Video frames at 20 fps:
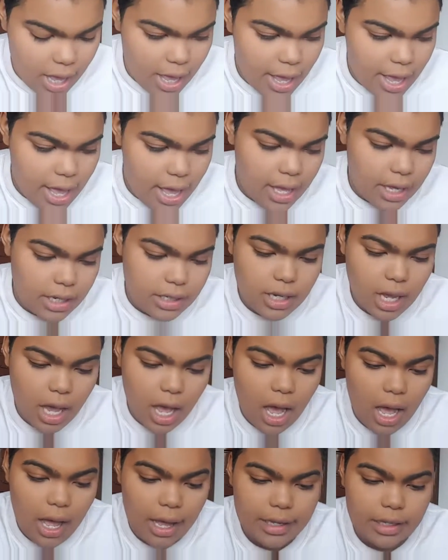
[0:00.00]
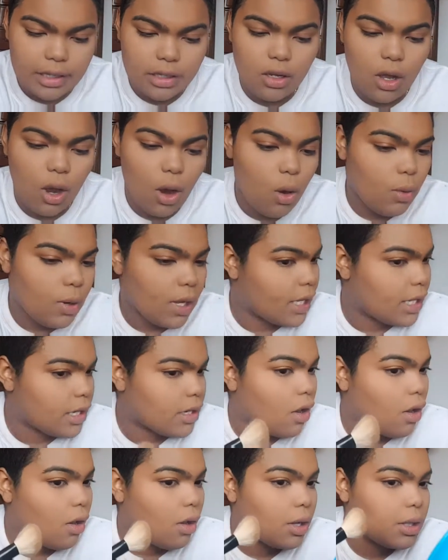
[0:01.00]
And I go
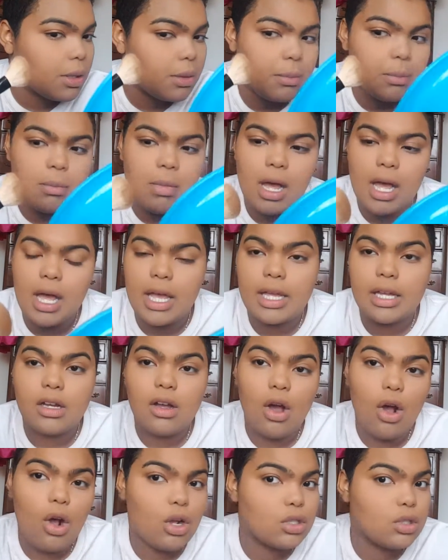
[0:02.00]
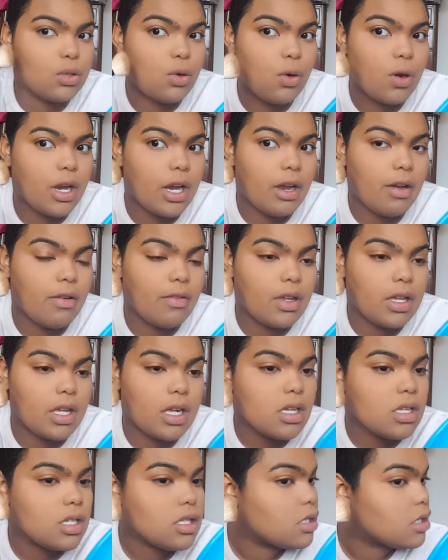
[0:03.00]
in on my contour
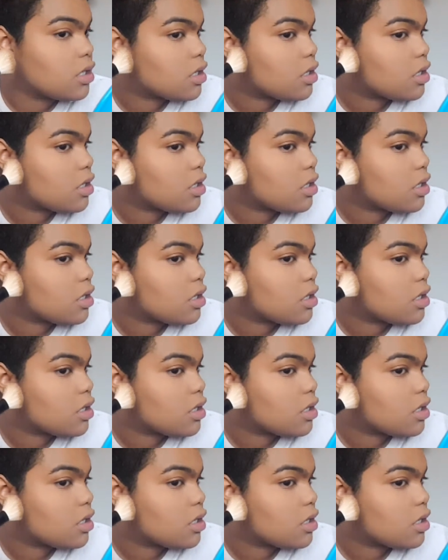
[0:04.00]
areas.